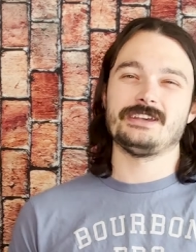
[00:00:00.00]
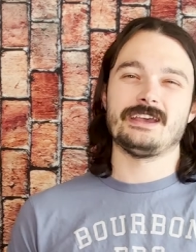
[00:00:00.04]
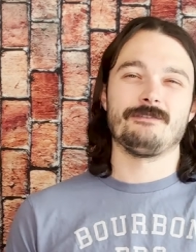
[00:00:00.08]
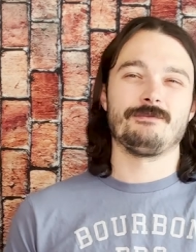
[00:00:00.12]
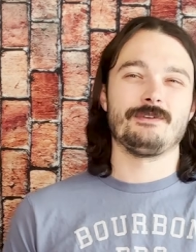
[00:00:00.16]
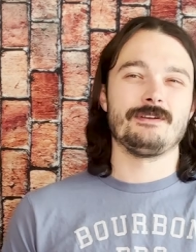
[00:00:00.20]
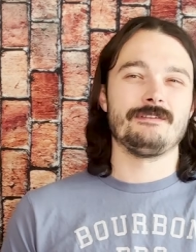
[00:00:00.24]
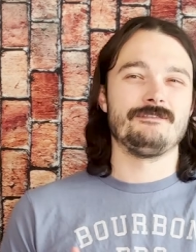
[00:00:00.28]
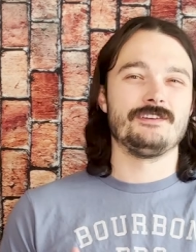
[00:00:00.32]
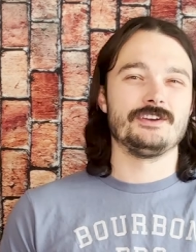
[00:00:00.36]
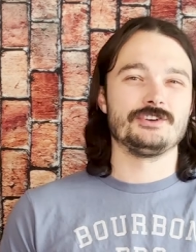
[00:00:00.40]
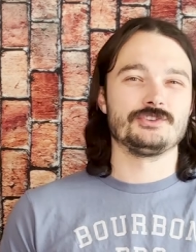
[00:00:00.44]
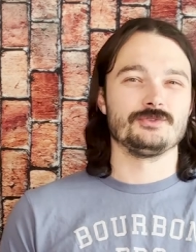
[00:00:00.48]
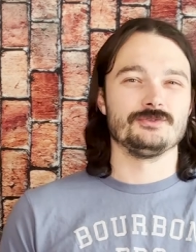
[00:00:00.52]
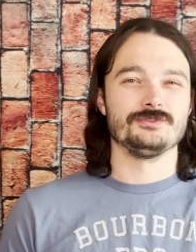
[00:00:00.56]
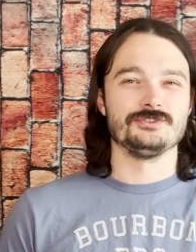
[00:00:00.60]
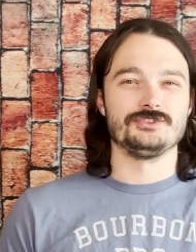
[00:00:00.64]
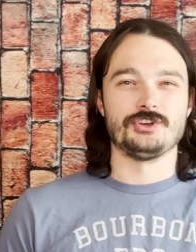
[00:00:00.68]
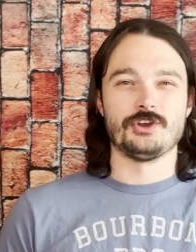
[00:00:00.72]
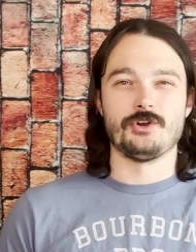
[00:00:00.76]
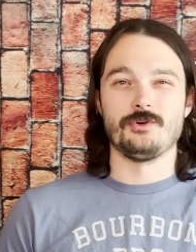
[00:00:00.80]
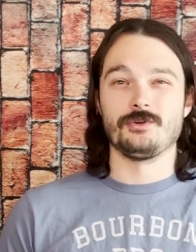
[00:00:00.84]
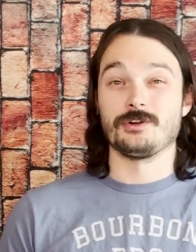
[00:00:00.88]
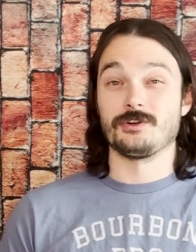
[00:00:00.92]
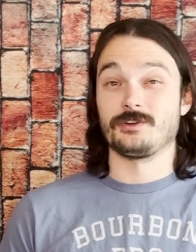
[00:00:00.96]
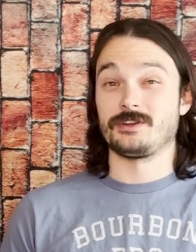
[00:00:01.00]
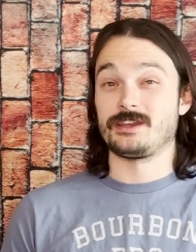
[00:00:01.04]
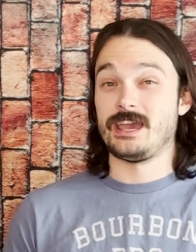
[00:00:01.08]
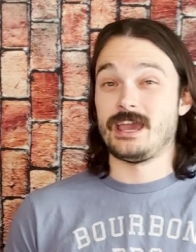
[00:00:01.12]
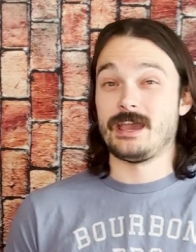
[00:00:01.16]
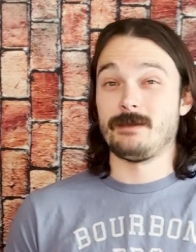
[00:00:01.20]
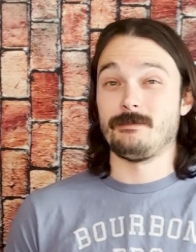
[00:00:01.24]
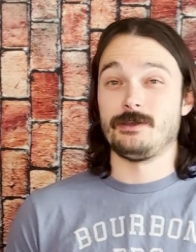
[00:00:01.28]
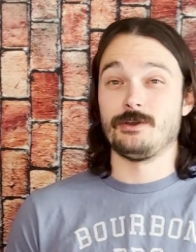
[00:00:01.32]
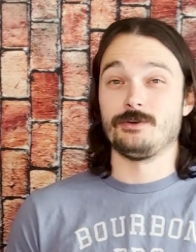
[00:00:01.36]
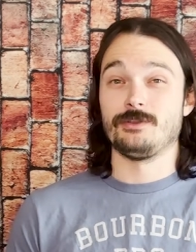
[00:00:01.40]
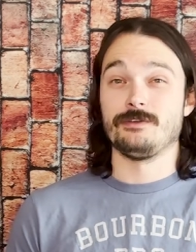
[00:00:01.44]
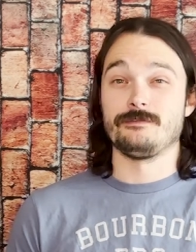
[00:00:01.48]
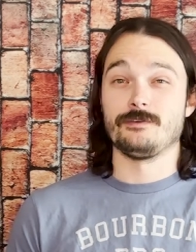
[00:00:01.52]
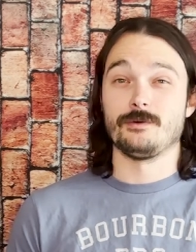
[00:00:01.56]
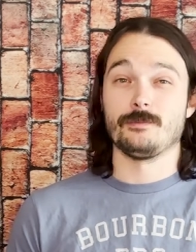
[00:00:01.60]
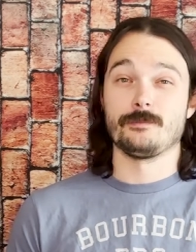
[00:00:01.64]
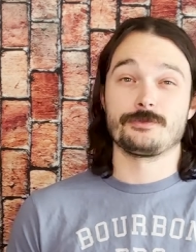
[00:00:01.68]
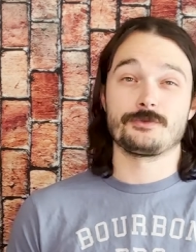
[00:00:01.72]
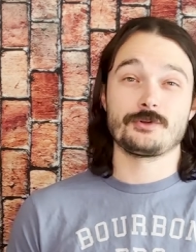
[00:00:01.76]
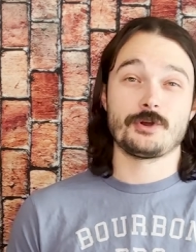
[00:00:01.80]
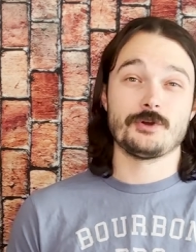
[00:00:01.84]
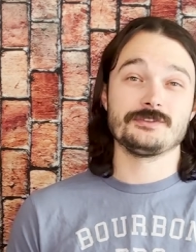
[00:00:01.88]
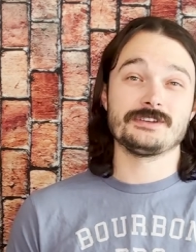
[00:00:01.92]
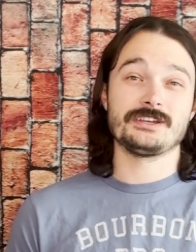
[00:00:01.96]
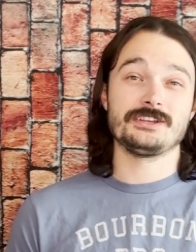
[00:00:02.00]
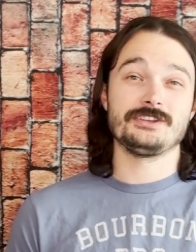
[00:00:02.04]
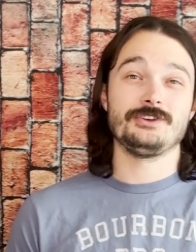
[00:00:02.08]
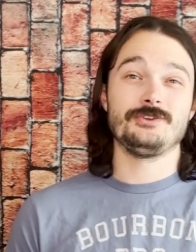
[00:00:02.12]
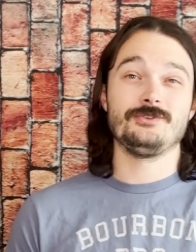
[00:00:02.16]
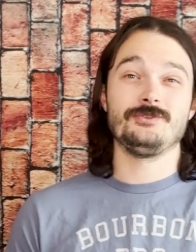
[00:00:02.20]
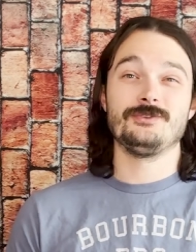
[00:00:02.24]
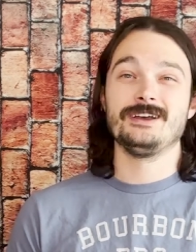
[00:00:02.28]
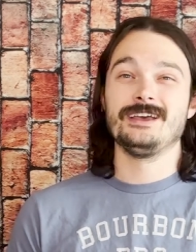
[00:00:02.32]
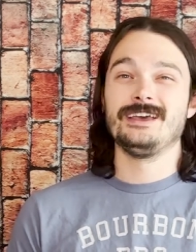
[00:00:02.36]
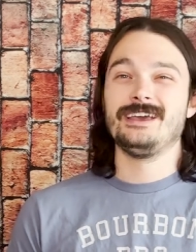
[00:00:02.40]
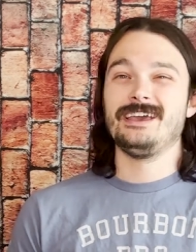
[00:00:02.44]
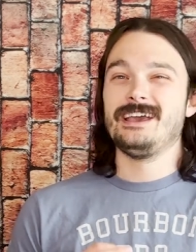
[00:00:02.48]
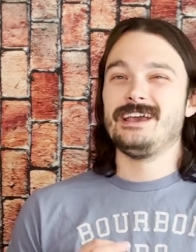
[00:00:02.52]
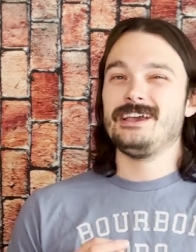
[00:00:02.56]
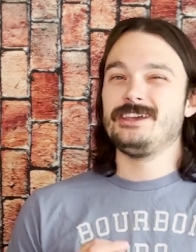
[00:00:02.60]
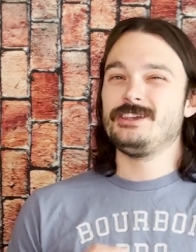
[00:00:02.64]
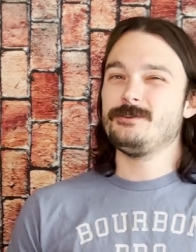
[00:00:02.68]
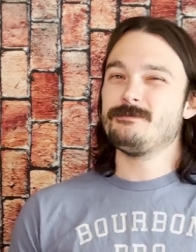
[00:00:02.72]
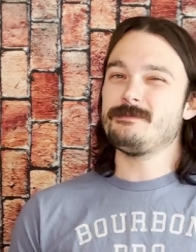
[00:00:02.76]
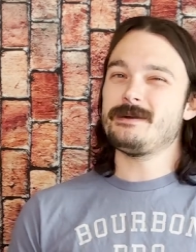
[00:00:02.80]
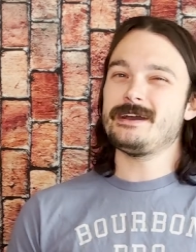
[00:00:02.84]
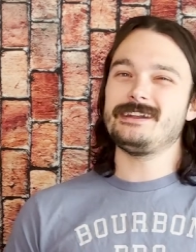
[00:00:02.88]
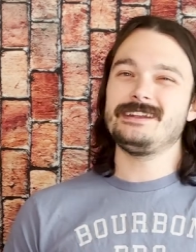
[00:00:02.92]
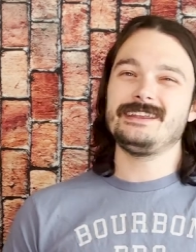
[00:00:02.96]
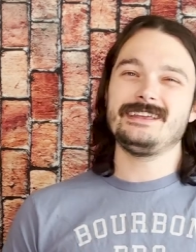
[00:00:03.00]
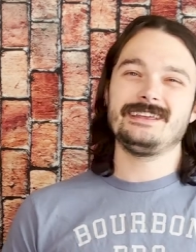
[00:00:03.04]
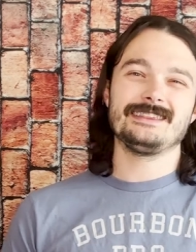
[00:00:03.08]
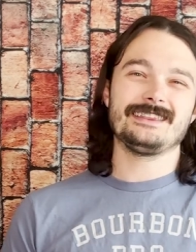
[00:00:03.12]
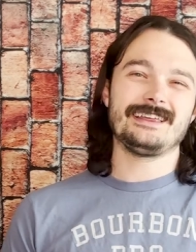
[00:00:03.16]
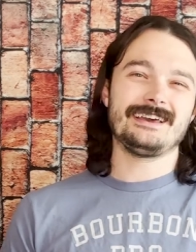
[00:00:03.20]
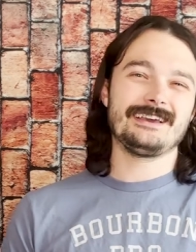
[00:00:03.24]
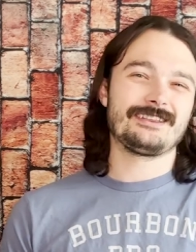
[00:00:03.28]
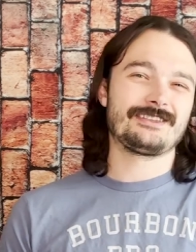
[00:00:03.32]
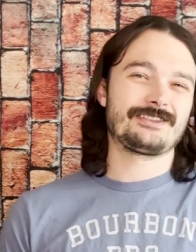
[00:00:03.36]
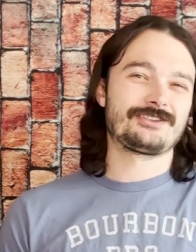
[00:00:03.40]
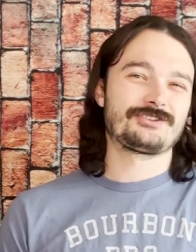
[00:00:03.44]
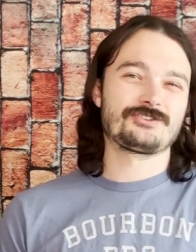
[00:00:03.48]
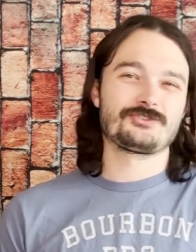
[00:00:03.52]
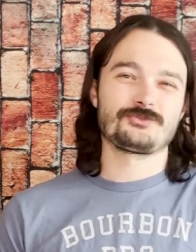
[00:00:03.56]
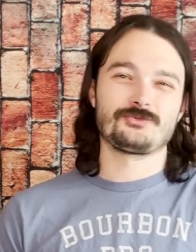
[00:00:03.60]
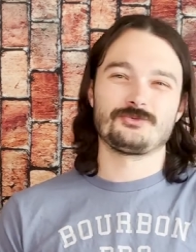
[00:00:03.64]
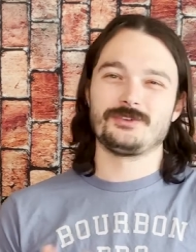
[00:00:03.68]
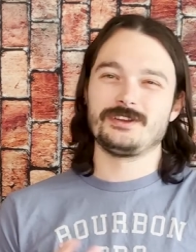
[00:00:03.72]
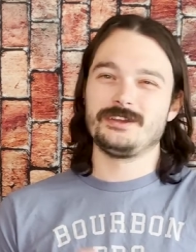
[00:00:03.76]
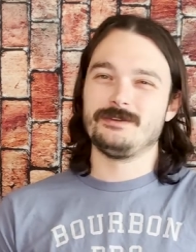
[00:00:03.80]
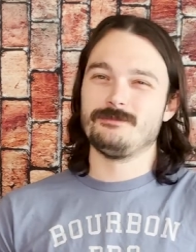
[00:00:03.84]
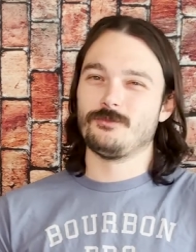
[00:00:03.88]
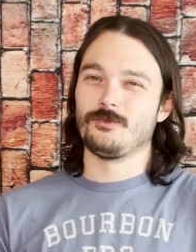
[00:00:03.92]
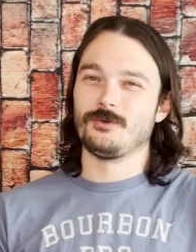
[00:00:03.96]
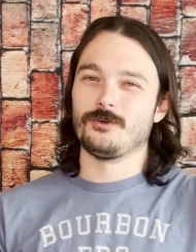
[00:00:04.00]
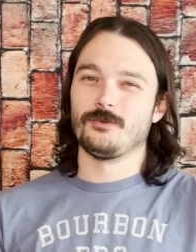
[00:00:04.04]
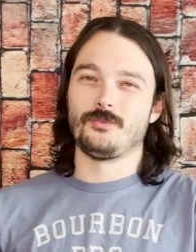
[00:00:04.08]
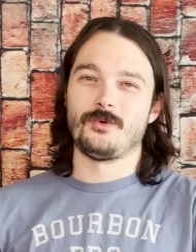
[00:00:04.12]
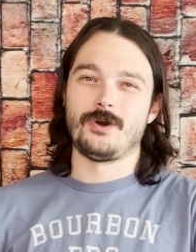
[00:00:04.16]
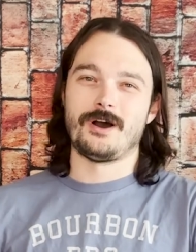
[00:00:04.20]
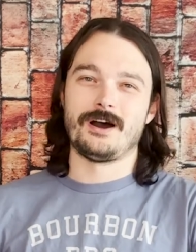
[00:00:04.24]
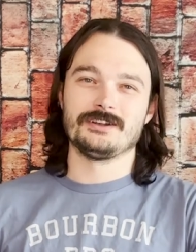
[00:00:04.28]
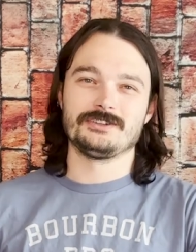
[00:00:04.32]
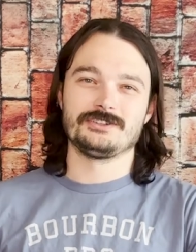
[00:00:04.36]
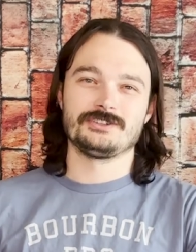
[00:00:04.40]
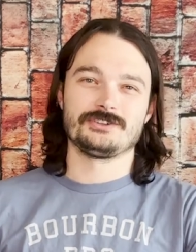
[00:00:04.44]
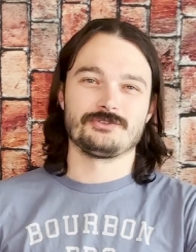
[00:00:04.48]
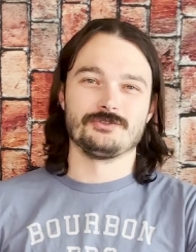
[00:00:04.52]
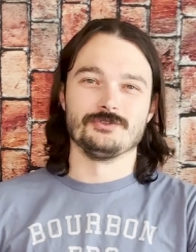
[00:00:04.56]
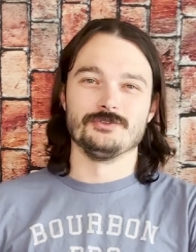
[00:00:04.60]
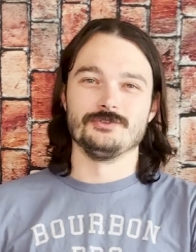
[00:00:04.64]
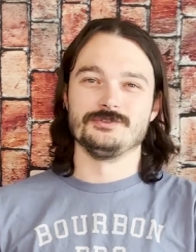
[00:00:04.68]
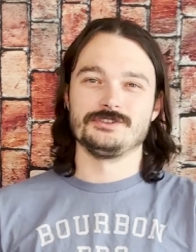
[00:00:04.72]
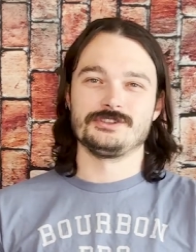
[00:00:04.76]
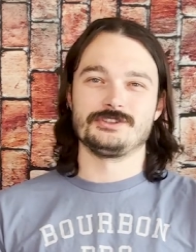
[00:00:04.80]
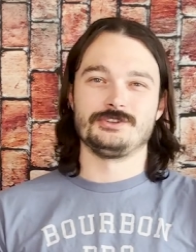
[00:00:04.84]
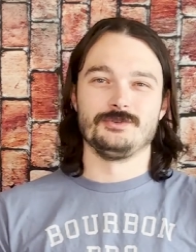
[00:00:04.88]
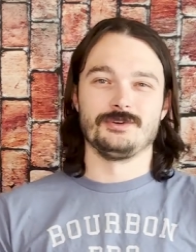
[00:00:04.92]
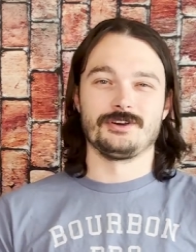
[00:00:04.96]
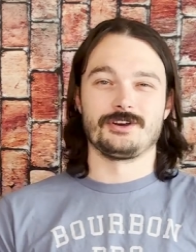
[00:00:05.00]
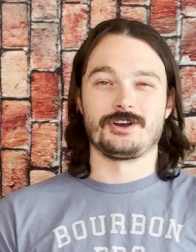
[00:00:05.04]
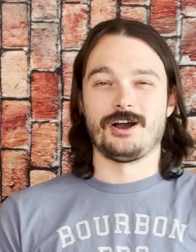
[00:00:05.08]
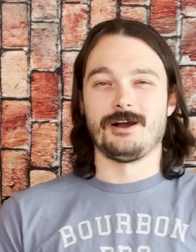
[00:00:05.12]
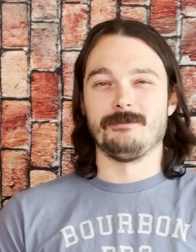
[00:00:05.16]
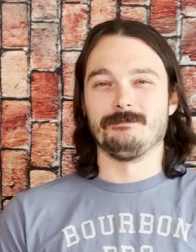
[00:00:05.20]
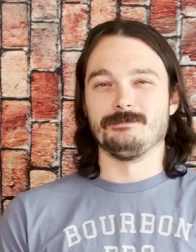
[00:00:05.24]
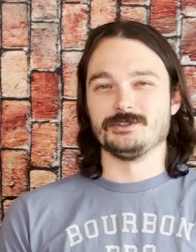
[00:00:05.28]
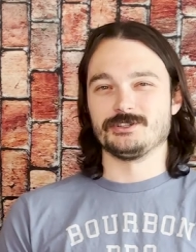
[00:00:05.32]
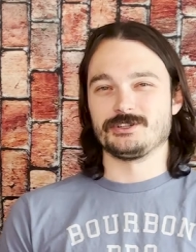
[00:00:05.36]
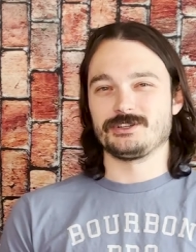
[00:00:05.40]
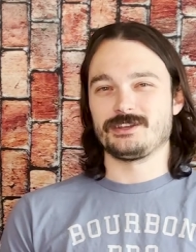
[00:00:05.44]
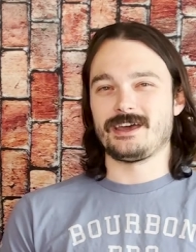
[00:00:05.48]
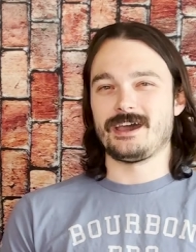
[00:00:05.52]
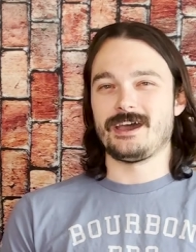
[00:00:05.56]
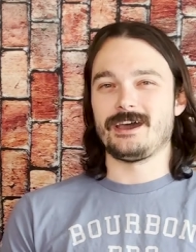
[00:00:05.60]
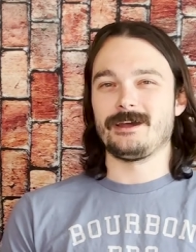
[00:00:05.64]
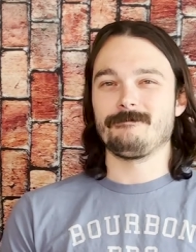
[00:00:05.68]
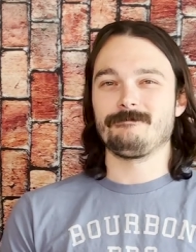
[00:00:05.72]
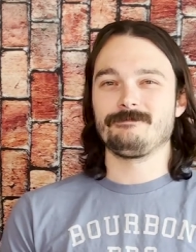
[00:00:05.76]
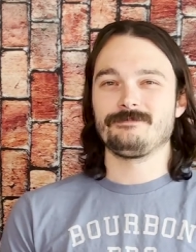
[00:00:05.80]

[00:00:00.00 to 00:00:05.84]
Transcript: every visual joke or cameo the film throws at you, you might need like three more watch throughs to accomplish that.